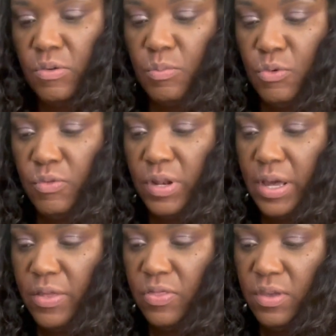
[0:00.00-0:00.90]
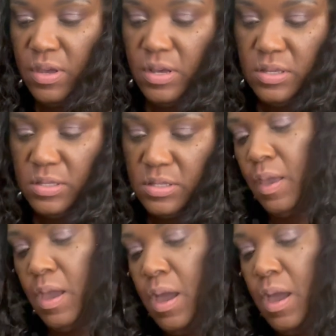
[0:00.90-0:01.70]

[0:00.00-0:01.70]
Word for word: Move it like this.